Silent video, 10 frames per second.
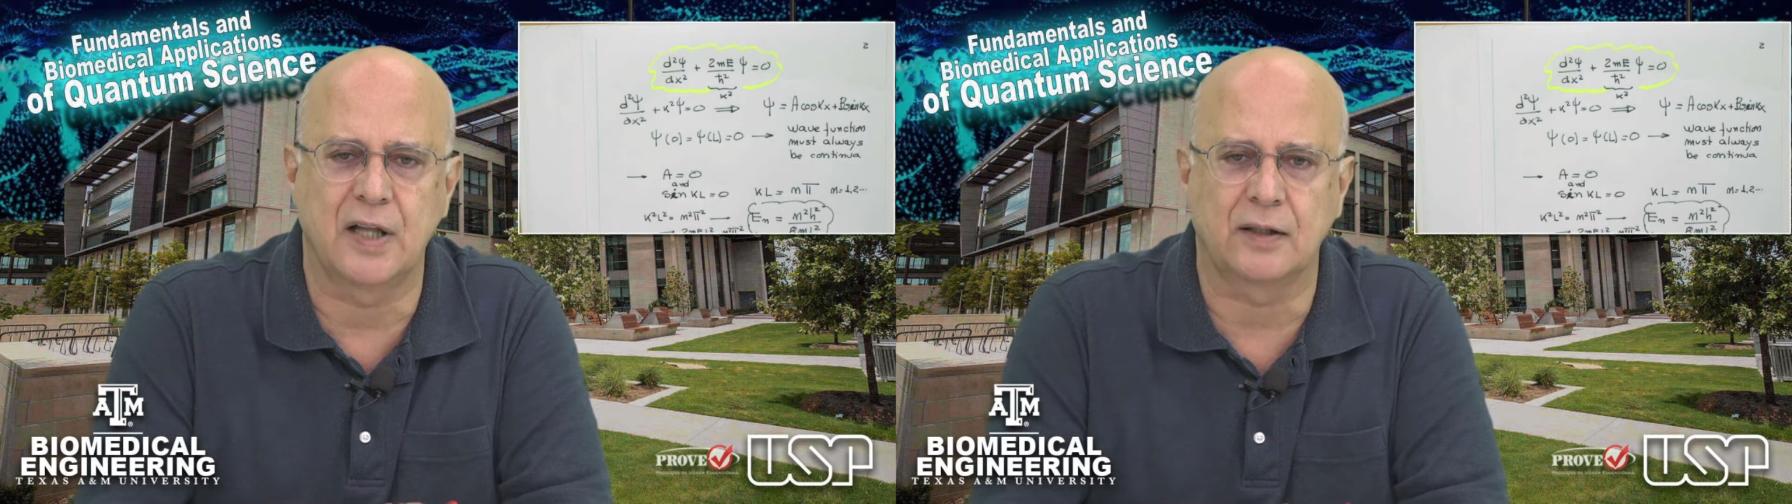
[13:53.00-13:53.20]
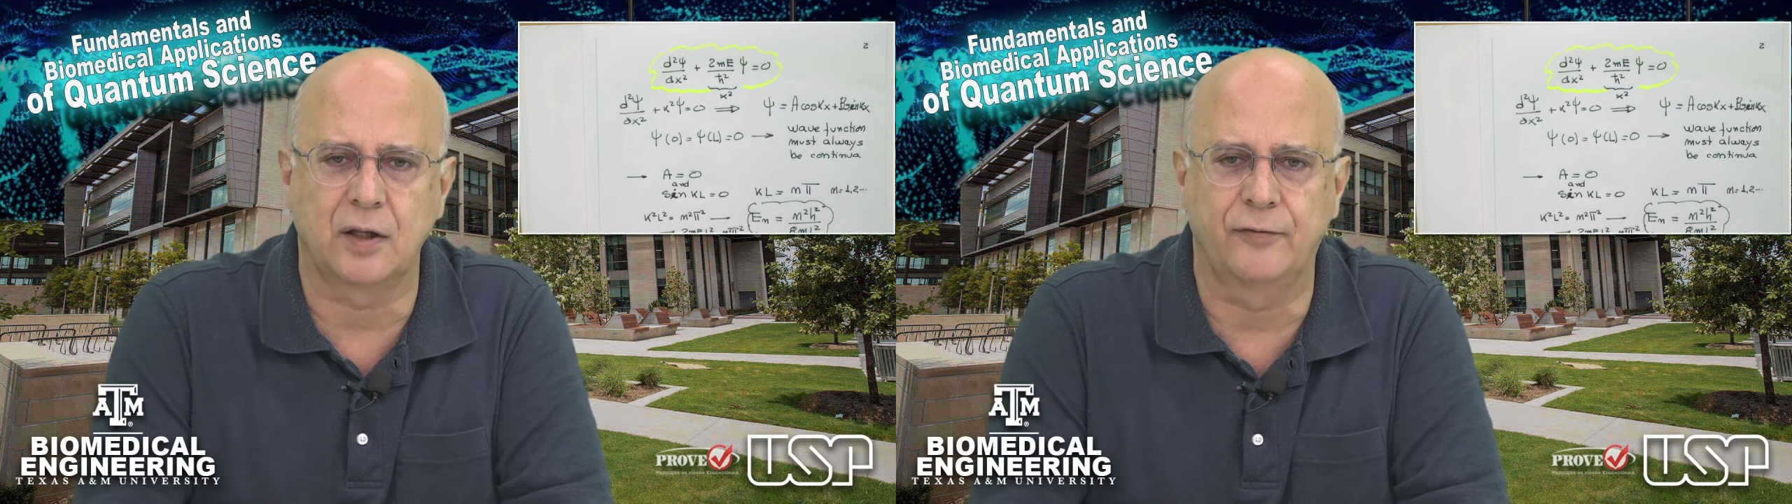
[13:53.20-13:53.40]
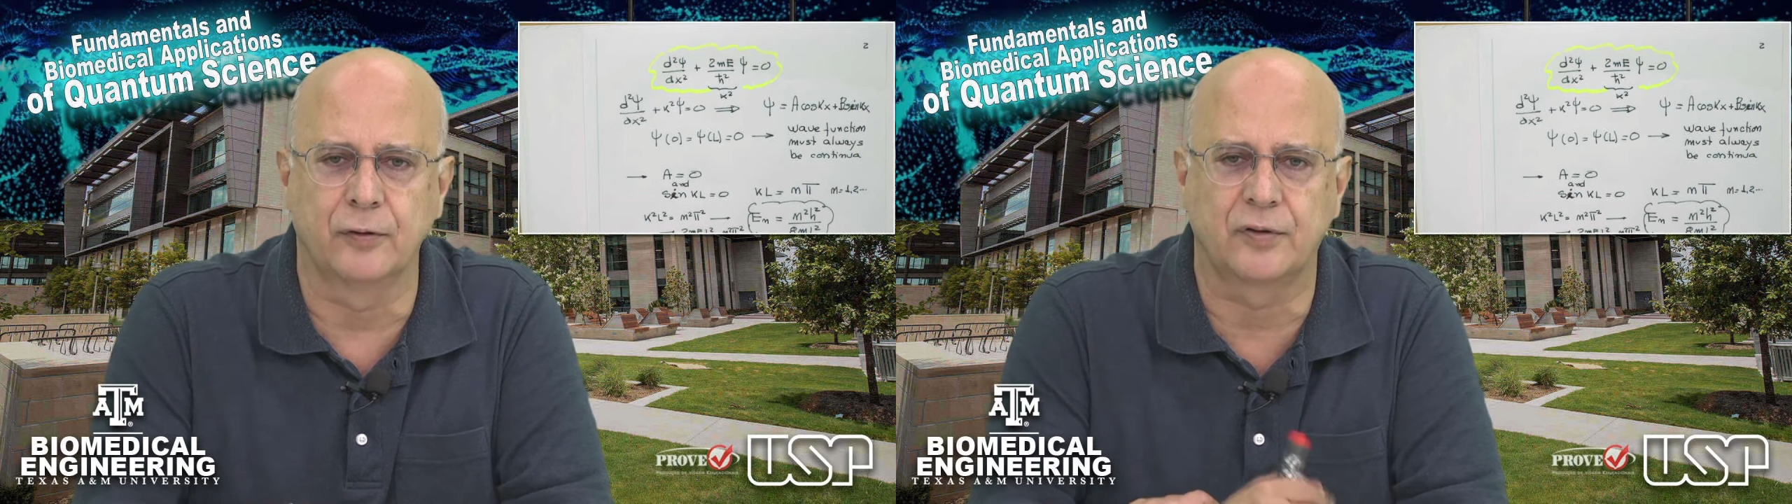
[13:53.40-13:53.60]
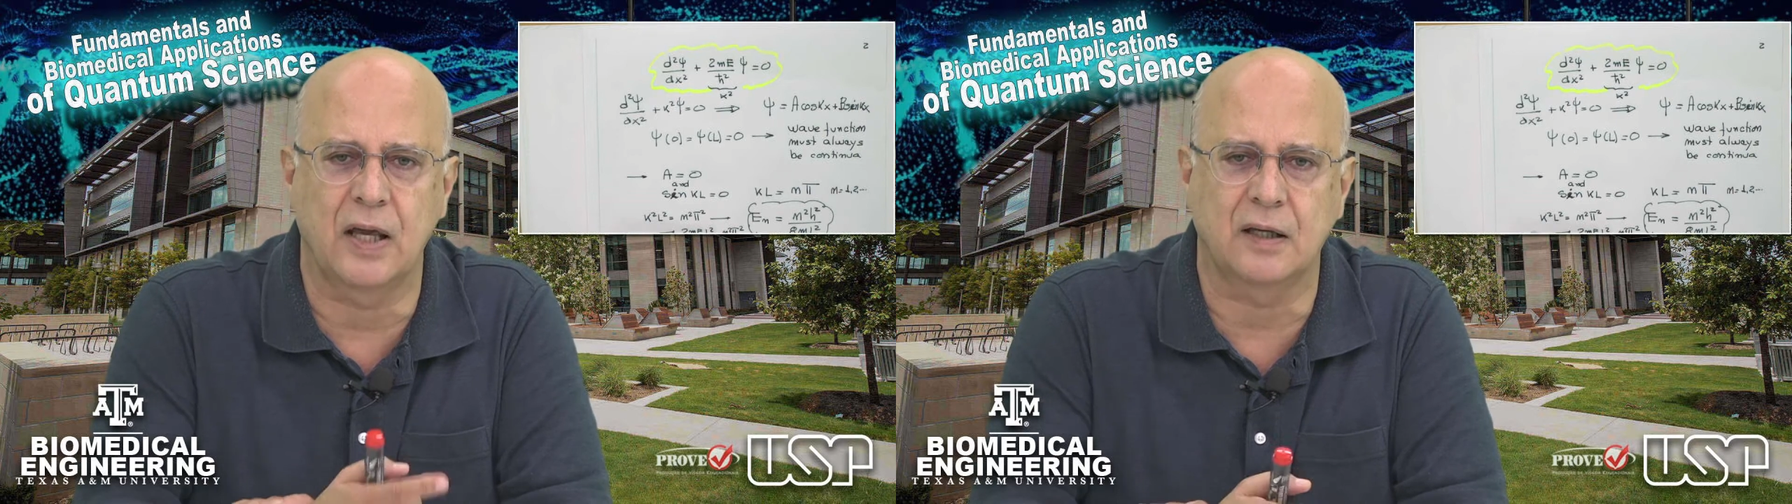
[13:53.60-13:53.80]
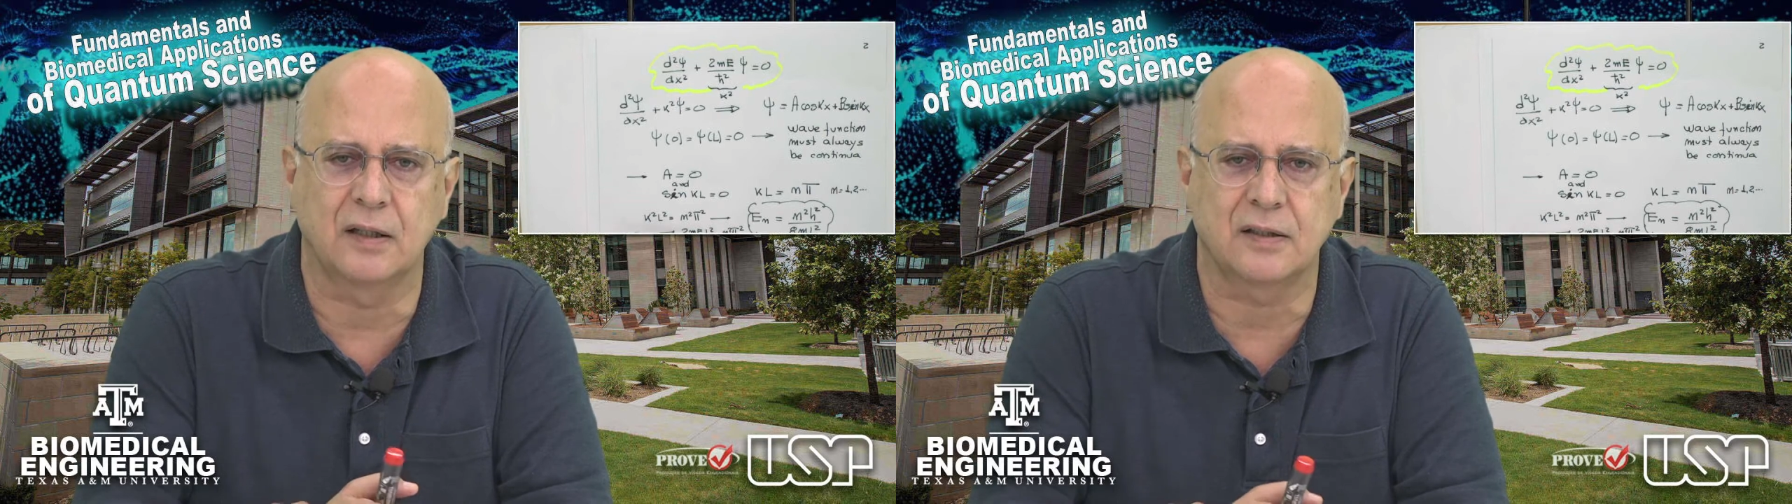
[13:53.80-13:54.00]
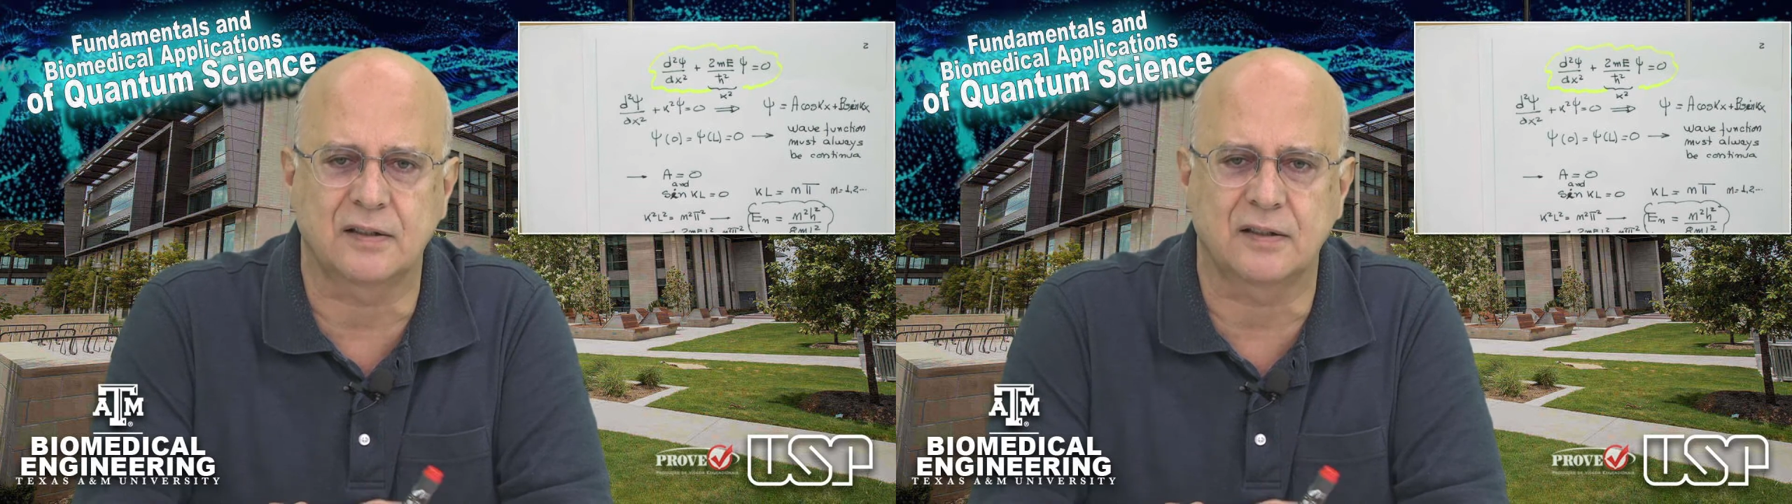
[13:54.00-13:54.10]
that if you take the